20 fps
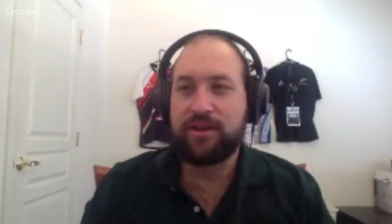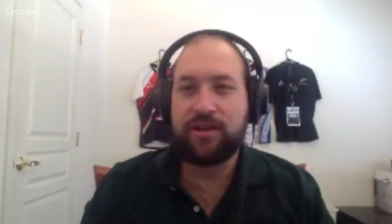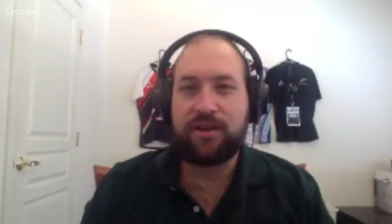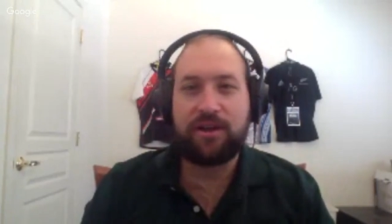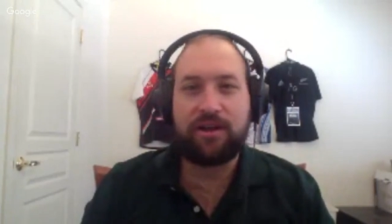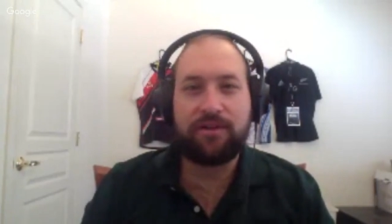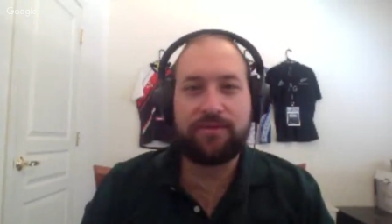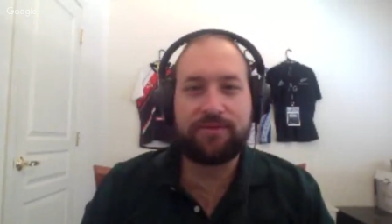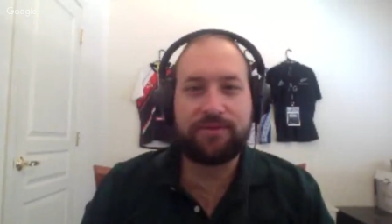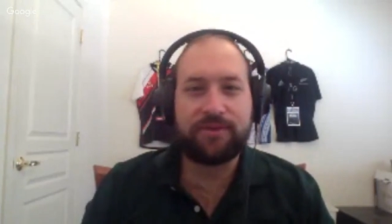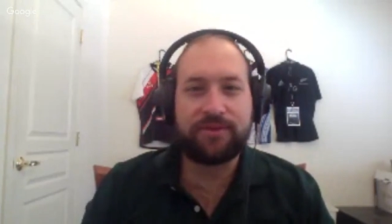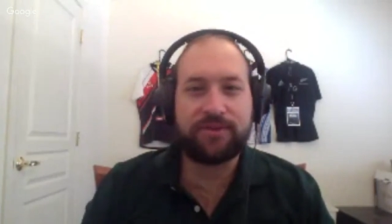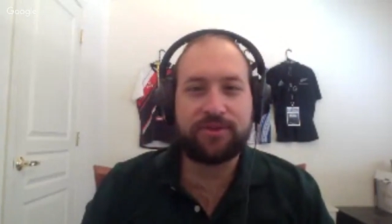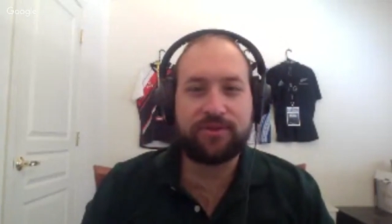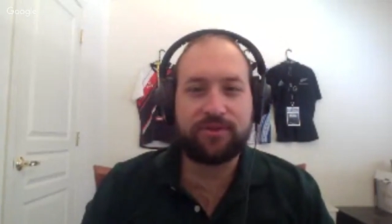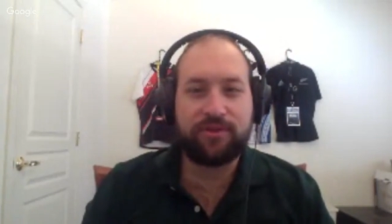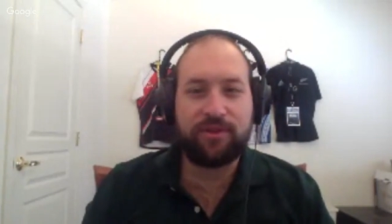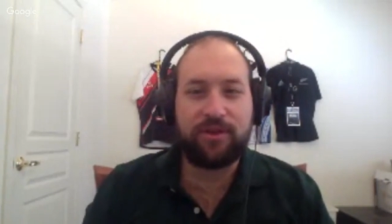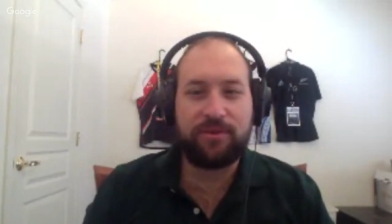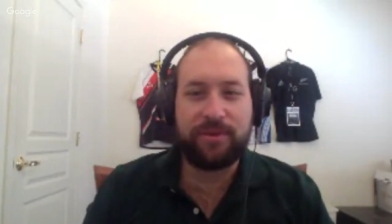of the
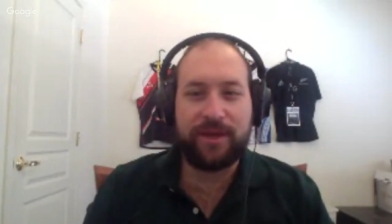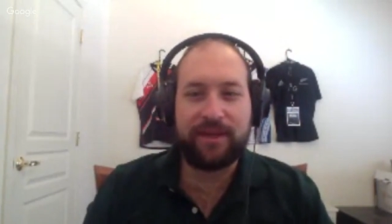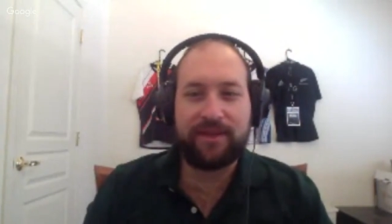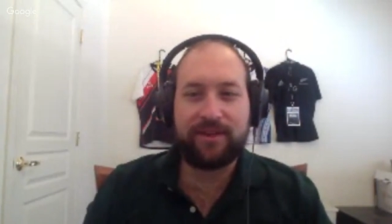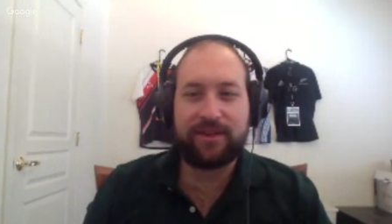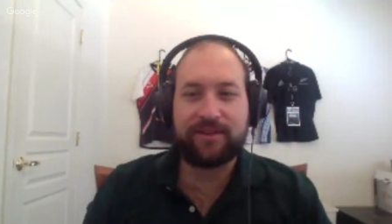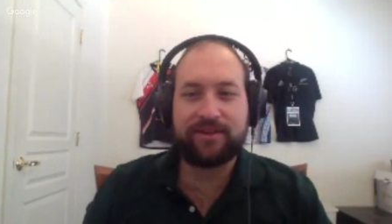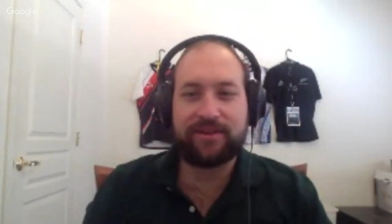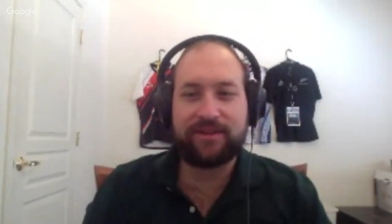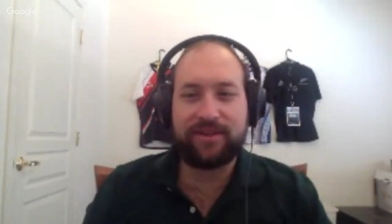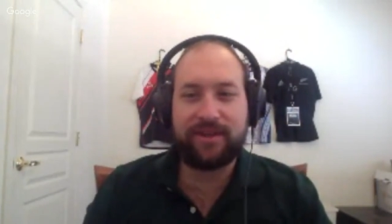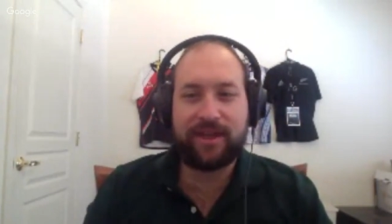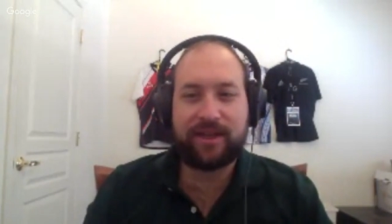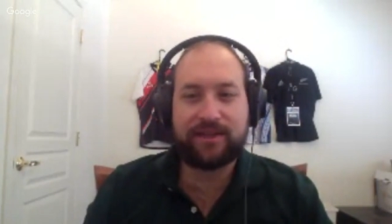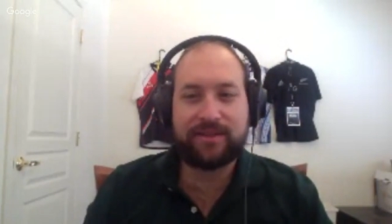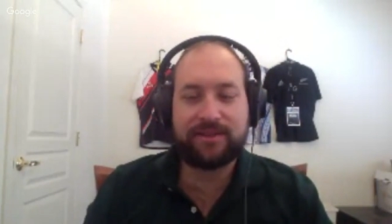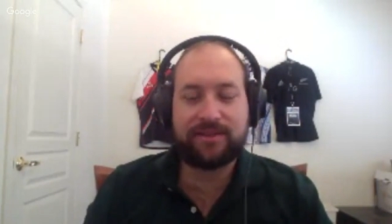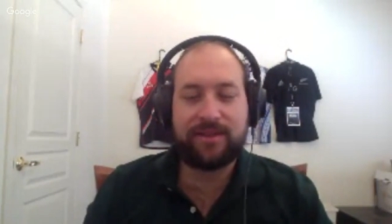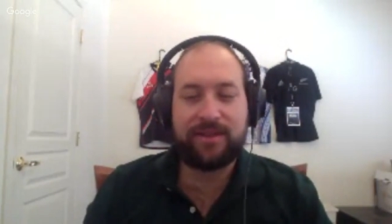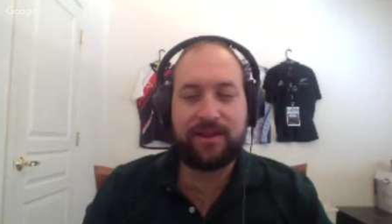scrum. I think the
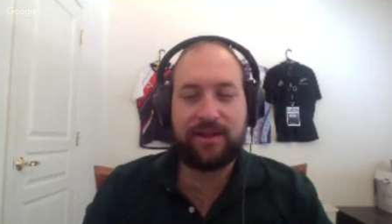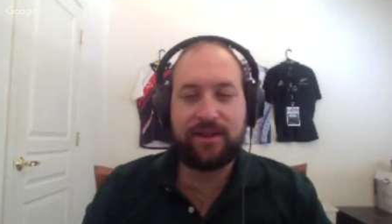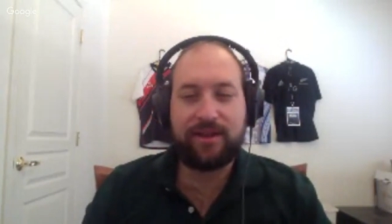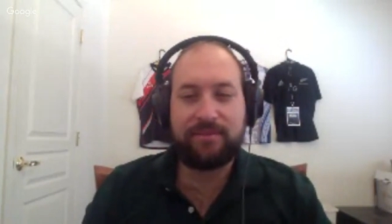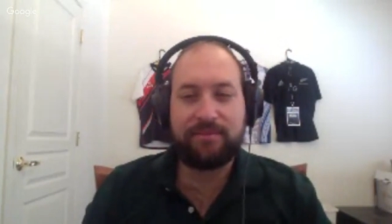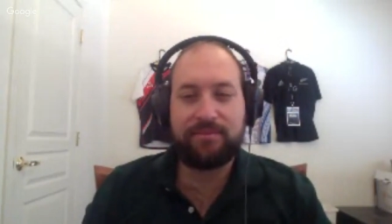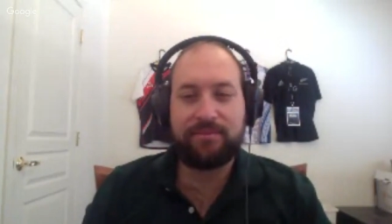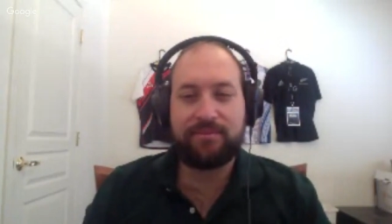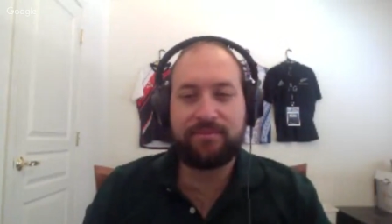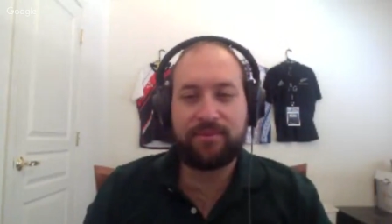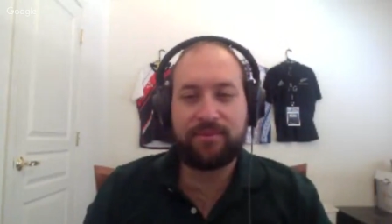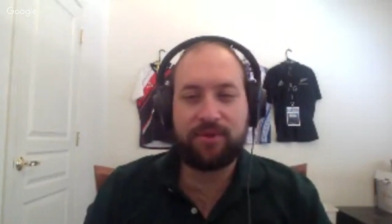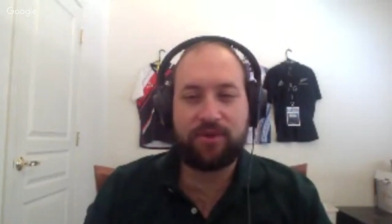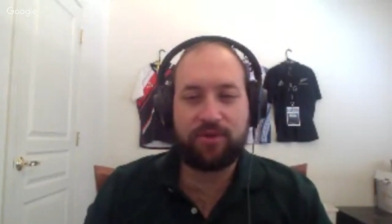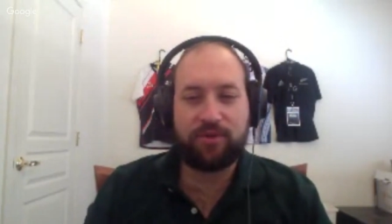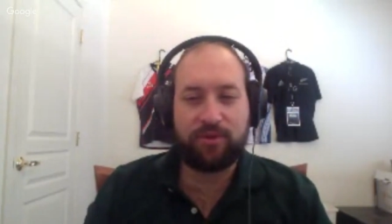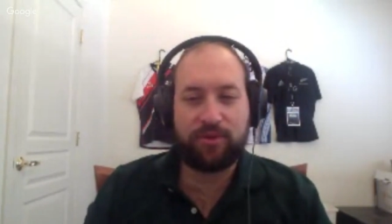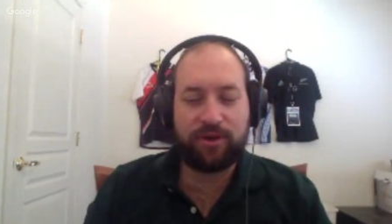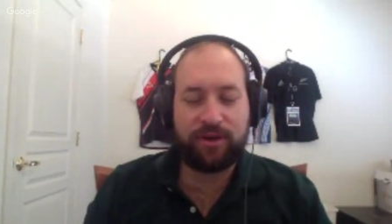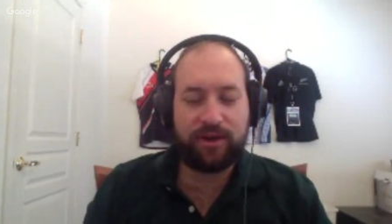next time
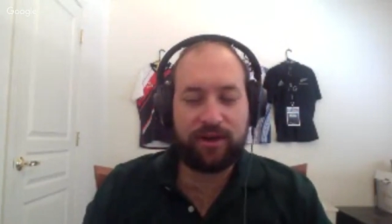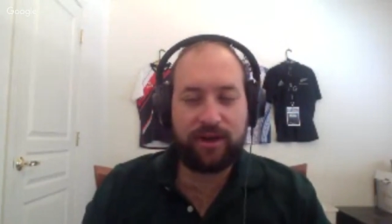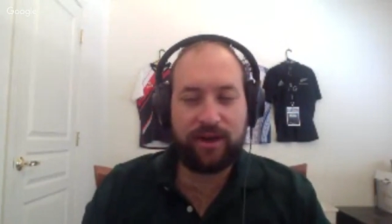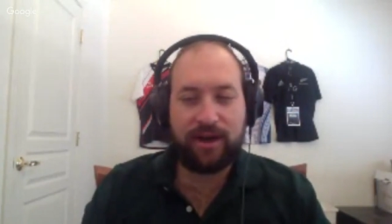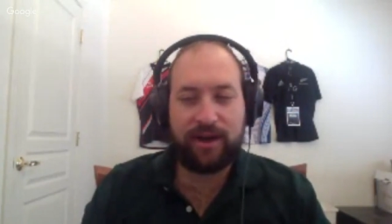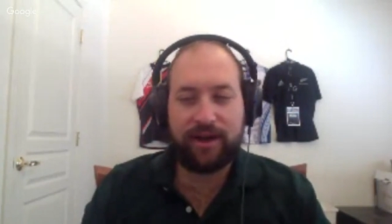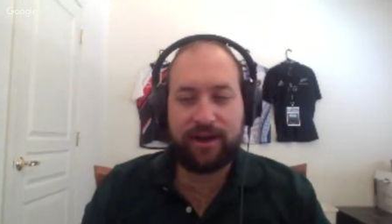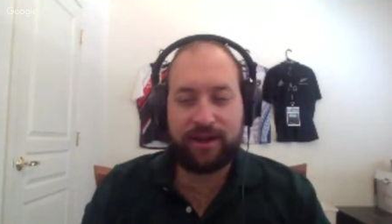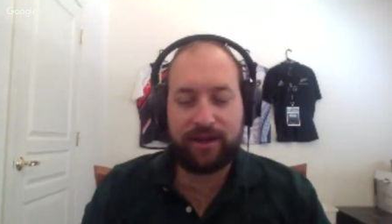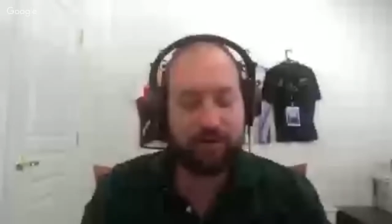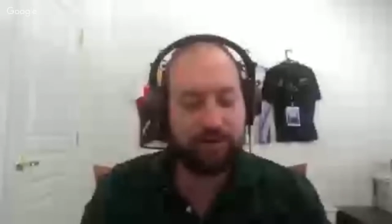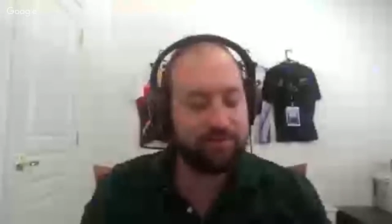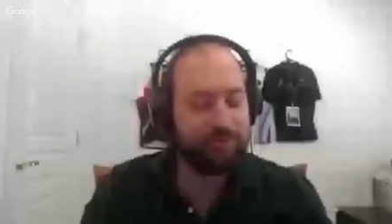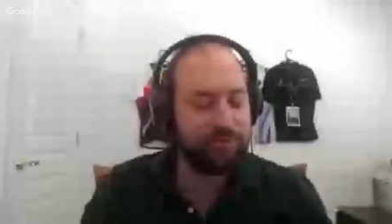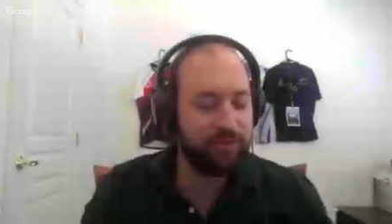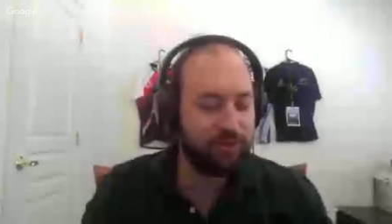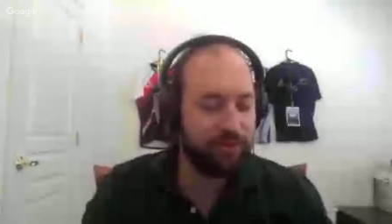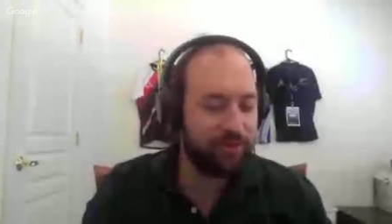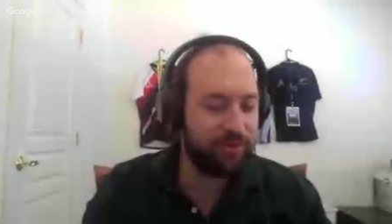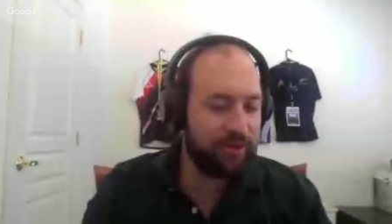Gordon and I get on,
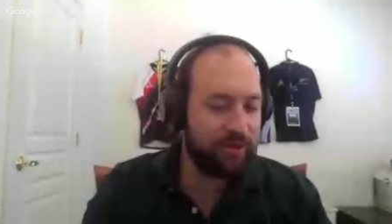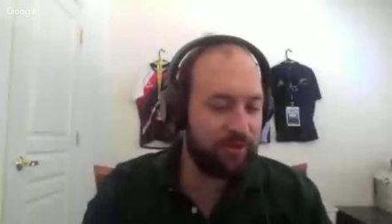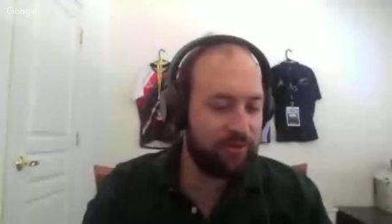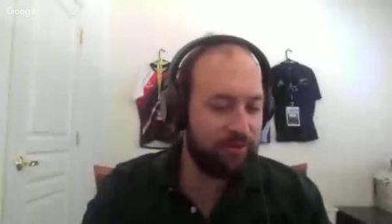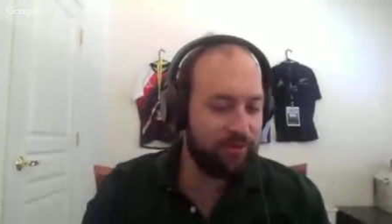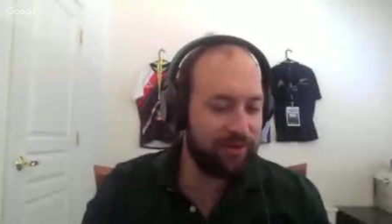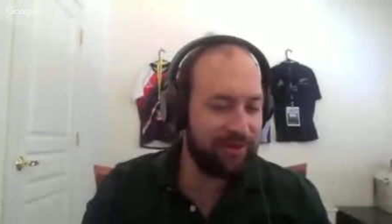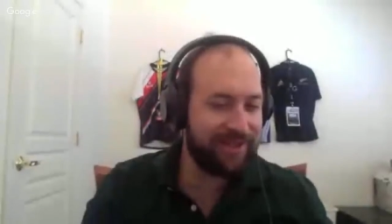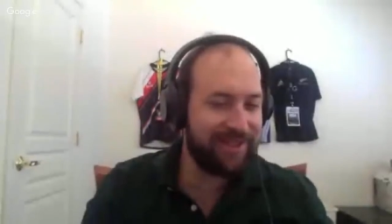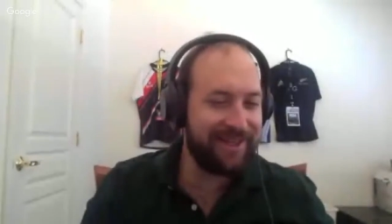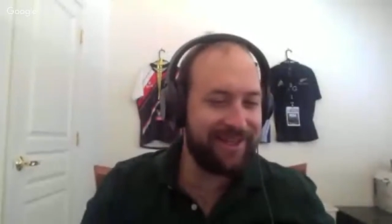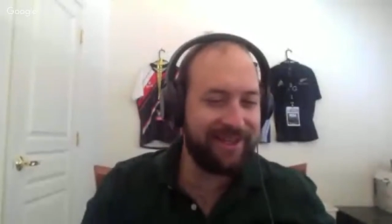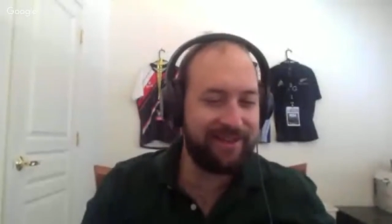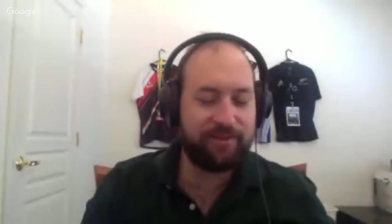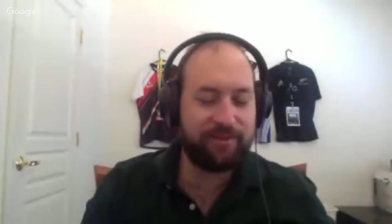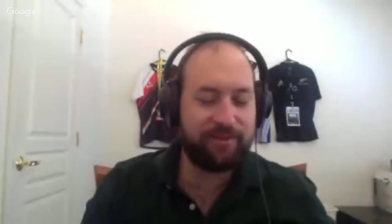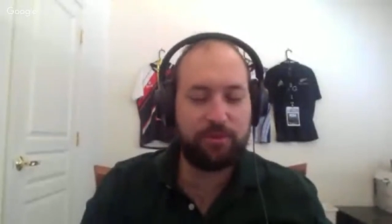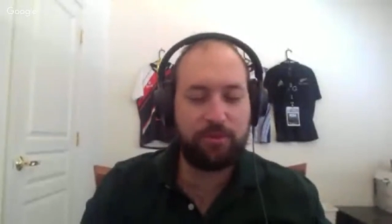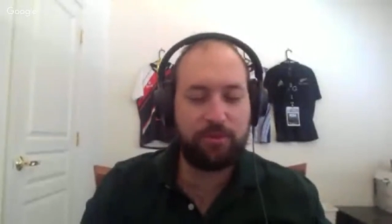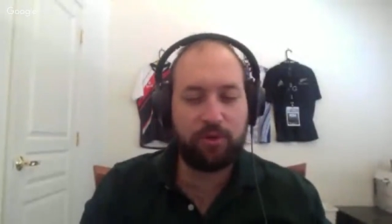we'll we'll get
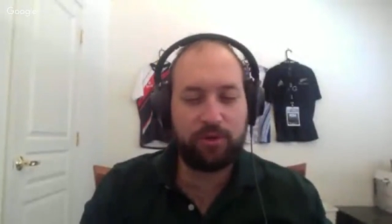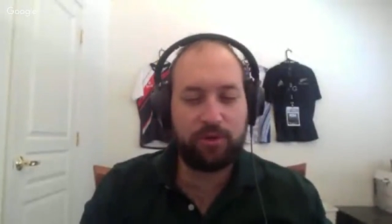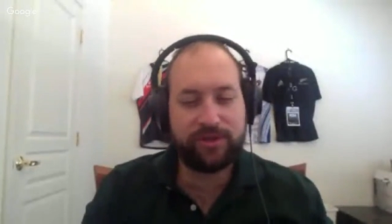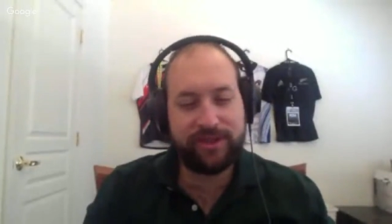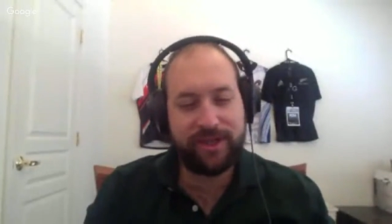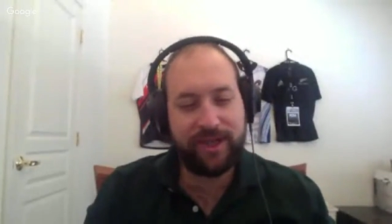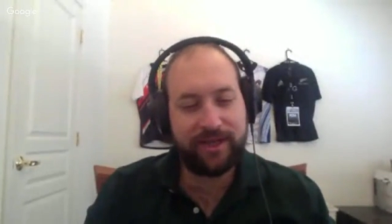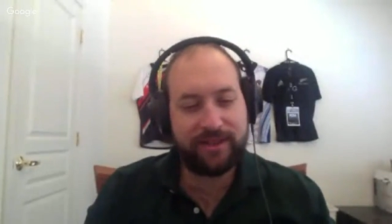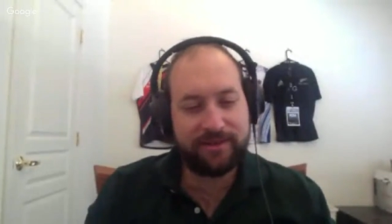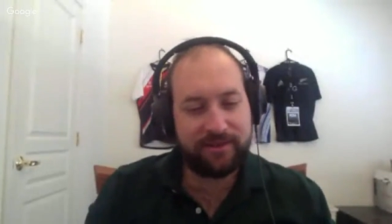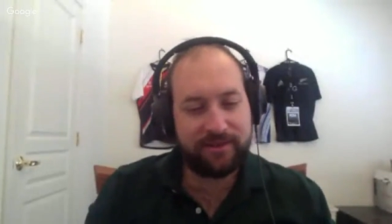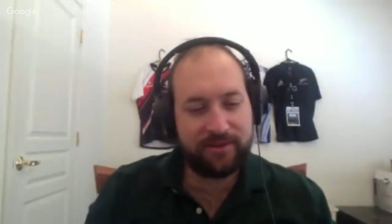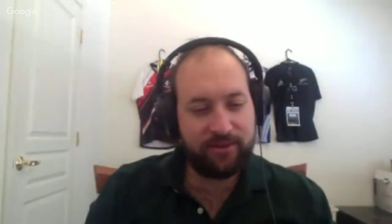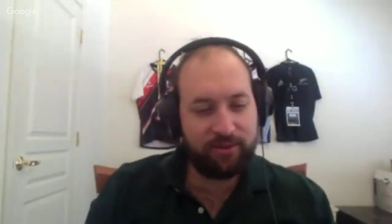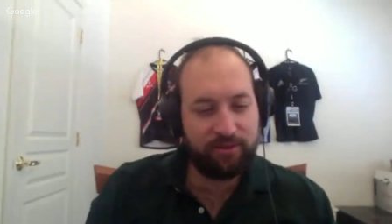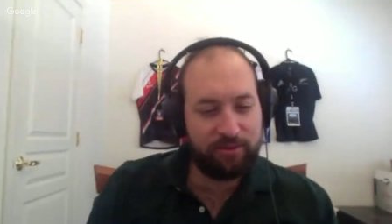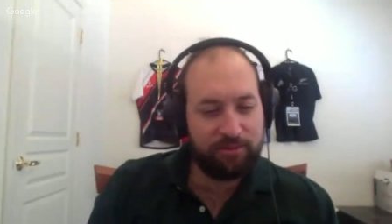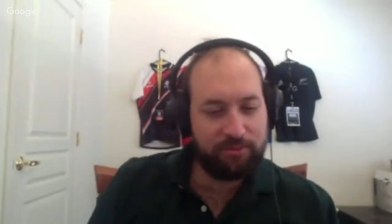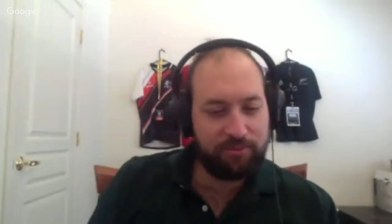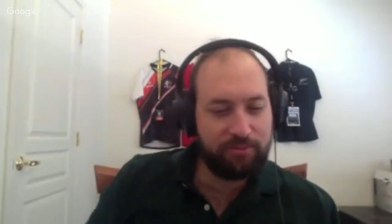even more
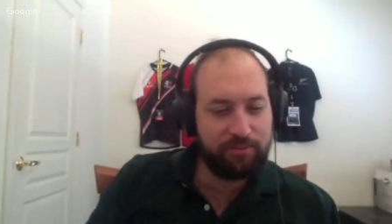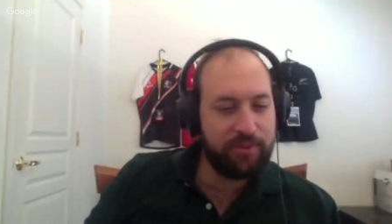technical,